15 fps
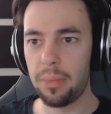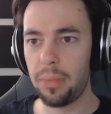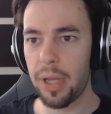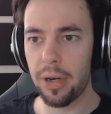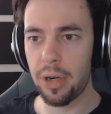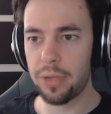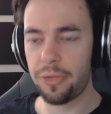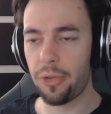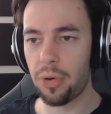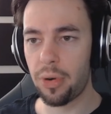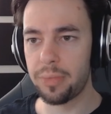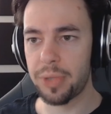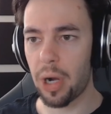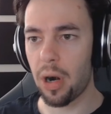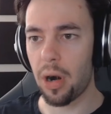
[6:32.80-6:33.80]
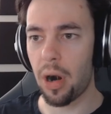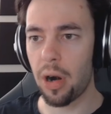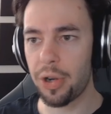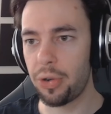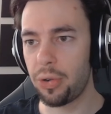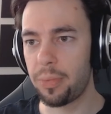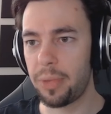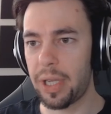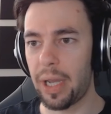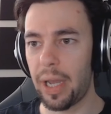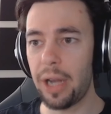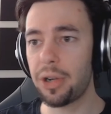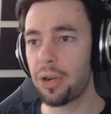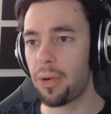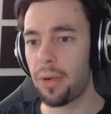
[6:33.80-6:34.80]
letter forms are arguably
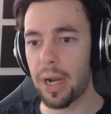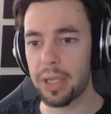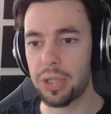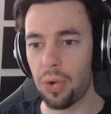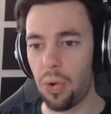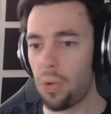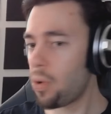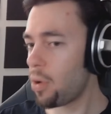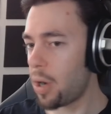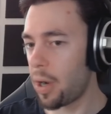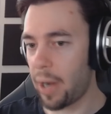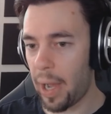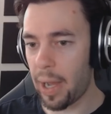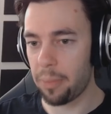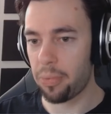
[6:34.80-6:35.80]
incorrect or not